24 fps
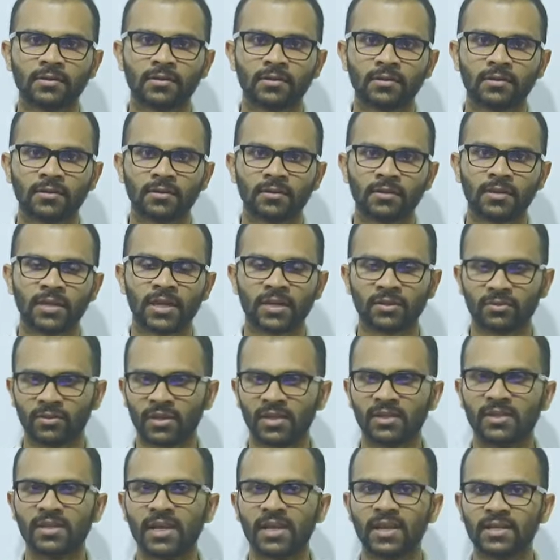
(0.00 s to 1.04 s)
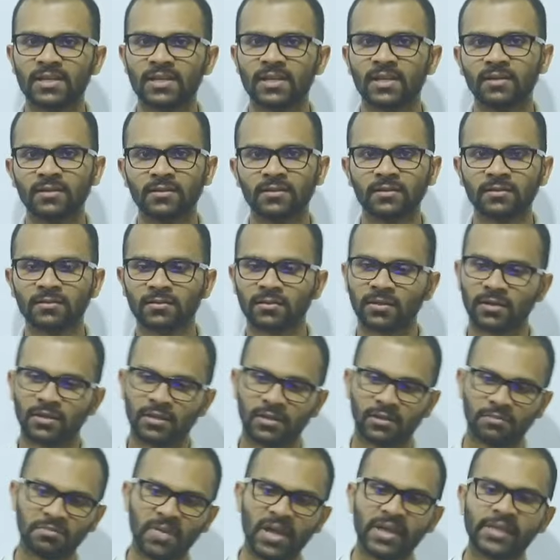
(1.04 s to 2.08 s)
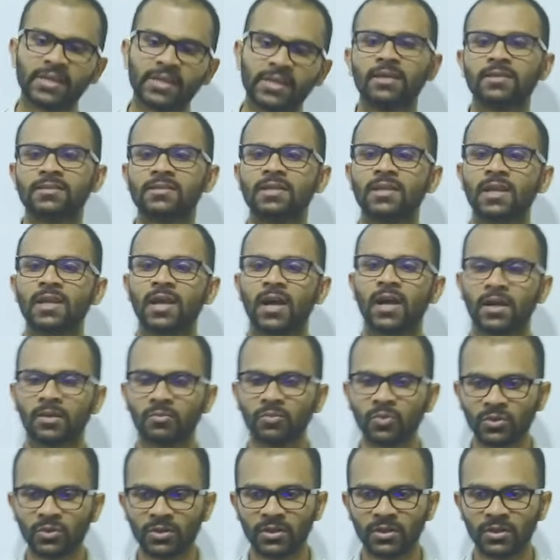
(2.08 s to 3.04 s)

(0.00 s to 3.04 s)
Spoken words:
Can you get the idea? Buy a CR book